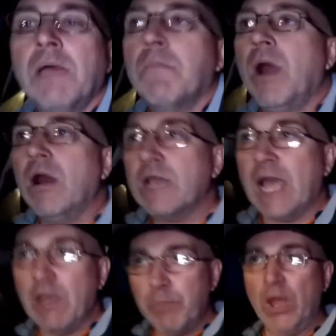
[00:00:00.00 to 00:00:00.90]
Mark
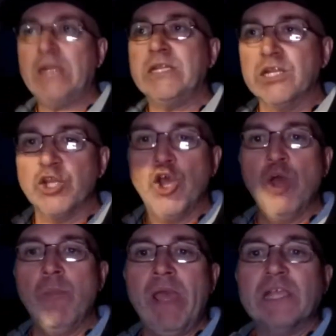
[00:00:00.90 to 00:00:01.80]
abandoned
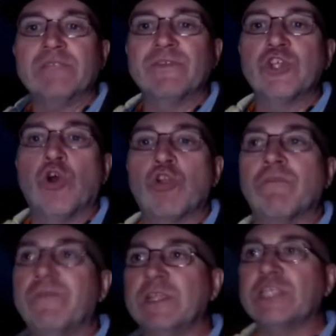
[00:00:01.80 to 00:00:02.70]
Urbex
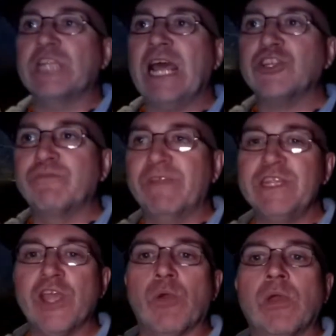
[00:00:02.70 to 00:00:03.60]
photography
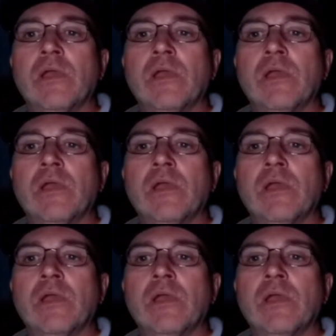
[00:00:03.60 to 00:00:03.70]
/video.